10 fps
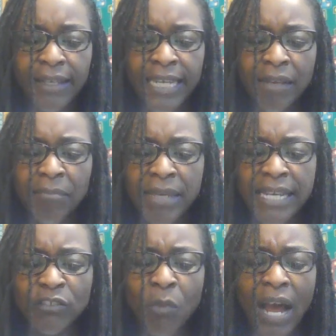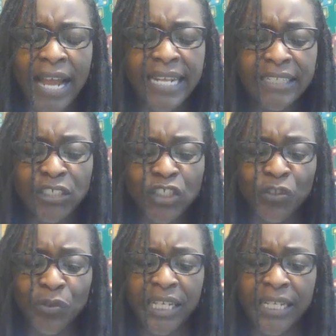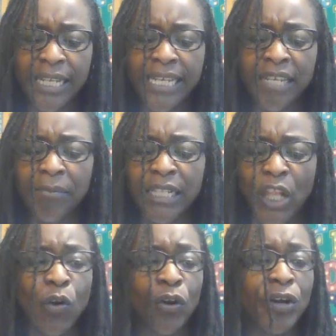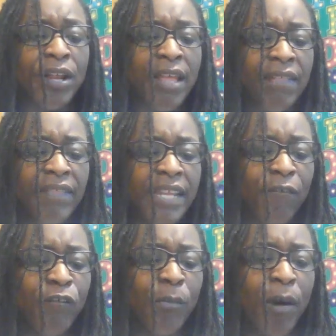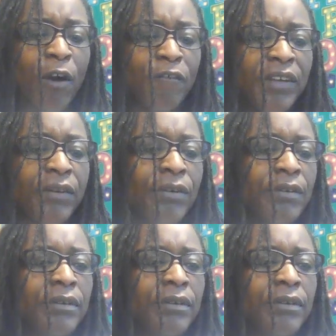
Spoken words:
can be as wide as a street. It can be longer than a football field.